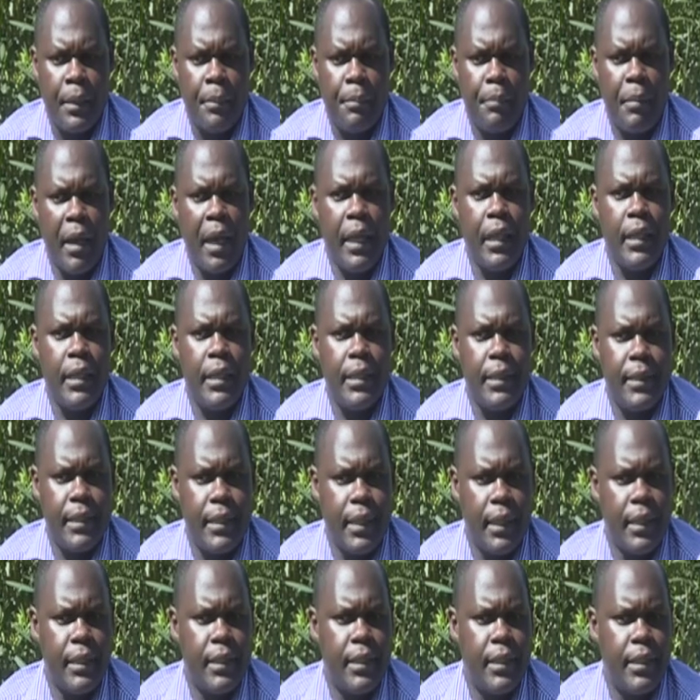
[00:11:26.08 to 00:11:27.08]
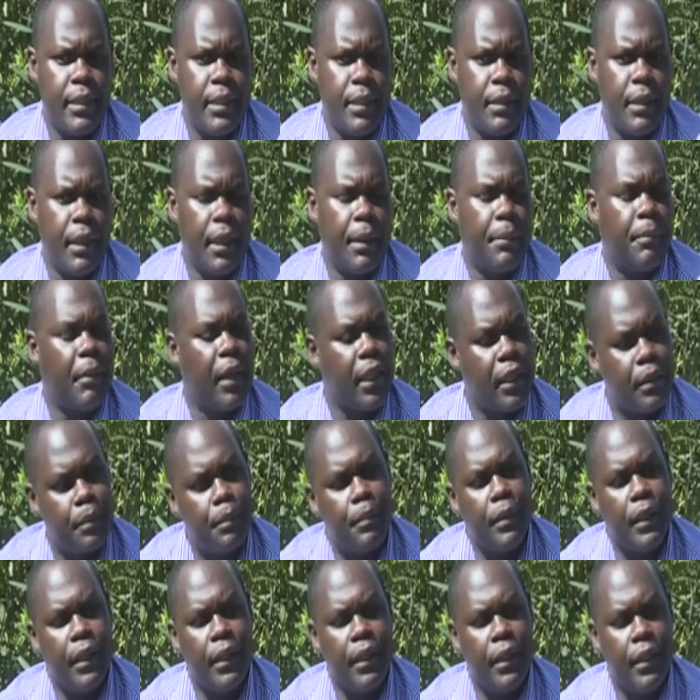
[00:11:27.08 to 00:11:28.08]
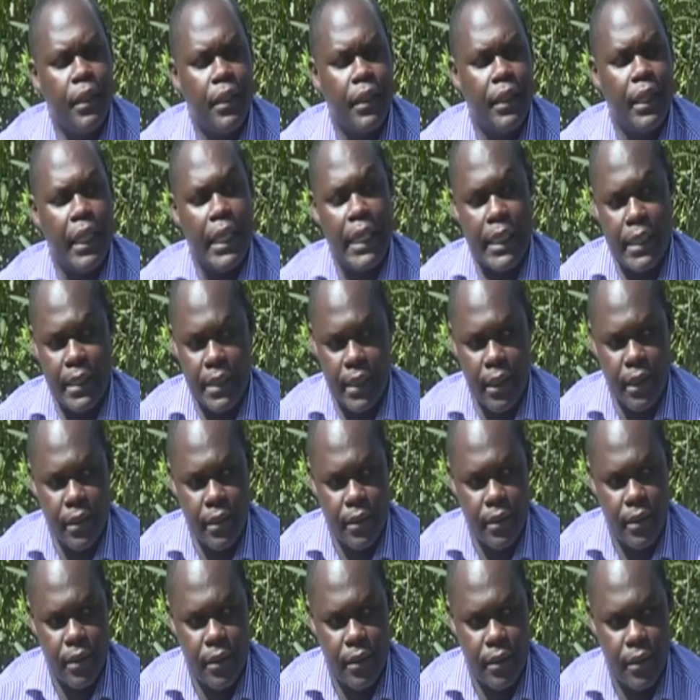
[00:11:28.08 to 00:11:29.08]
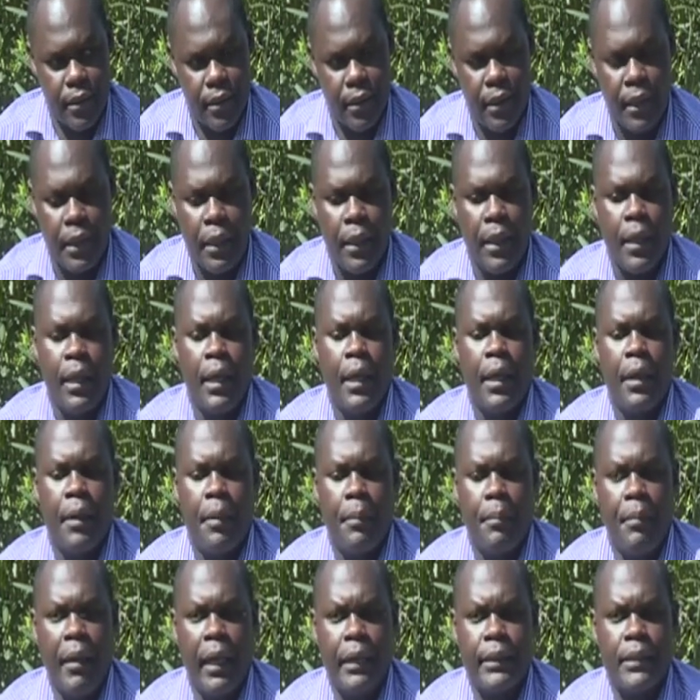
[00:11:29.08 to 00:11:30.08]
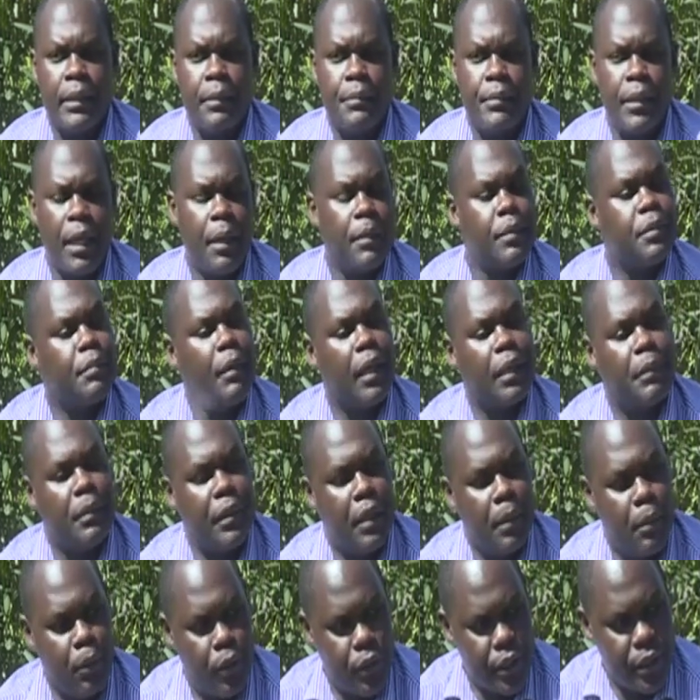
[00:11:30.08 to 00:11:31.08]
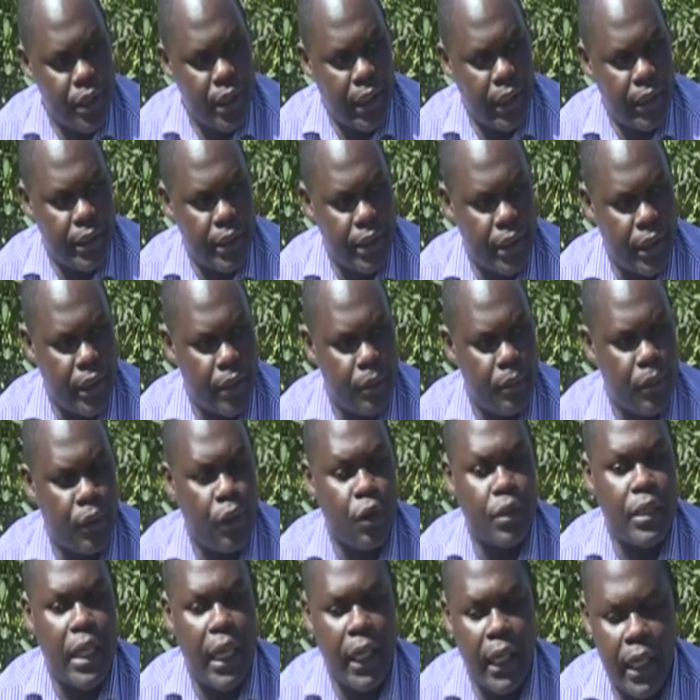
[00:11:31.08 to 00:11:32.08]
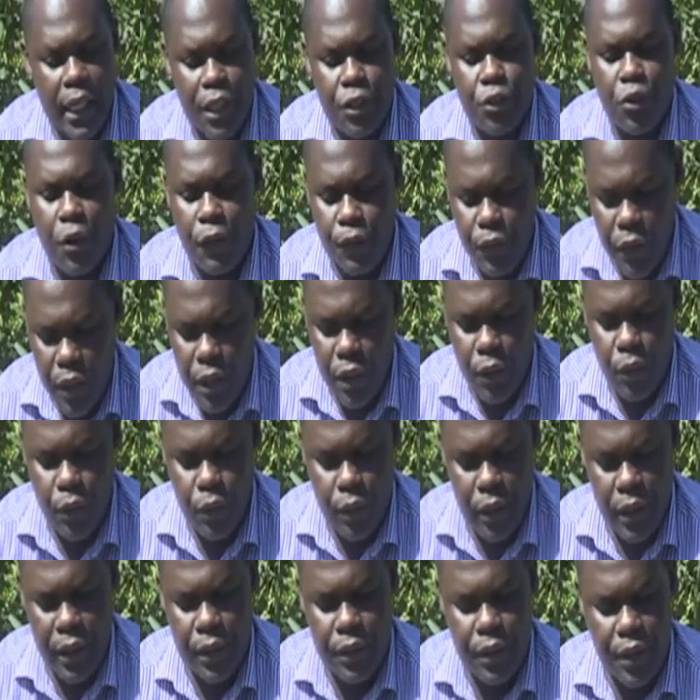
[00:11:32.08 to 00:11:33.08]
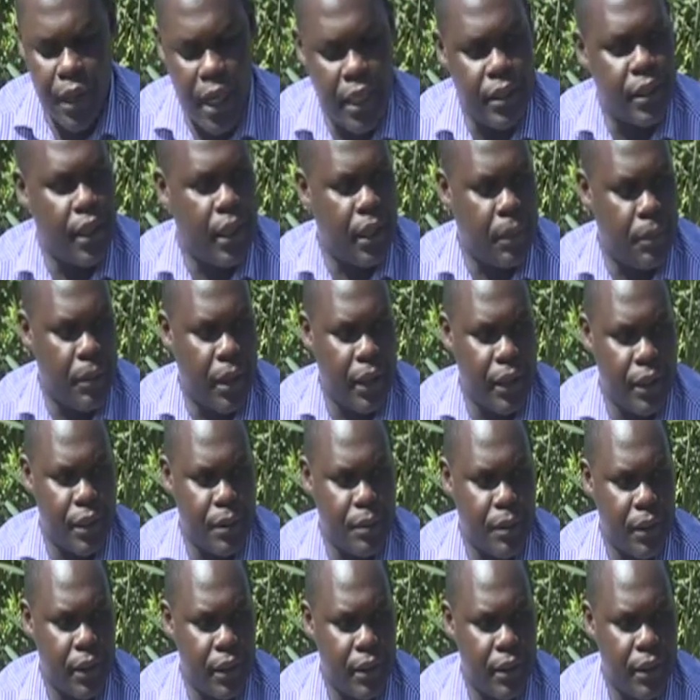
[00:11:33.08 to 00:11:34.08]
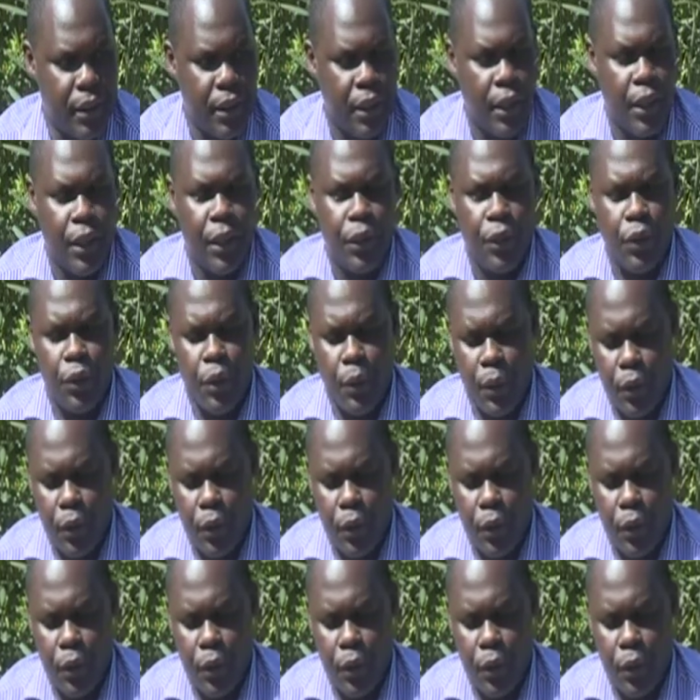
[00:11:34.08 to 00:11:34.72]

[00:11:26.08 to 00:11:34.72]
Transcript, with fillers: buying seeds might be the easiest, but sometimes might be the most challenging, because unless you are very good in nursery management, you know,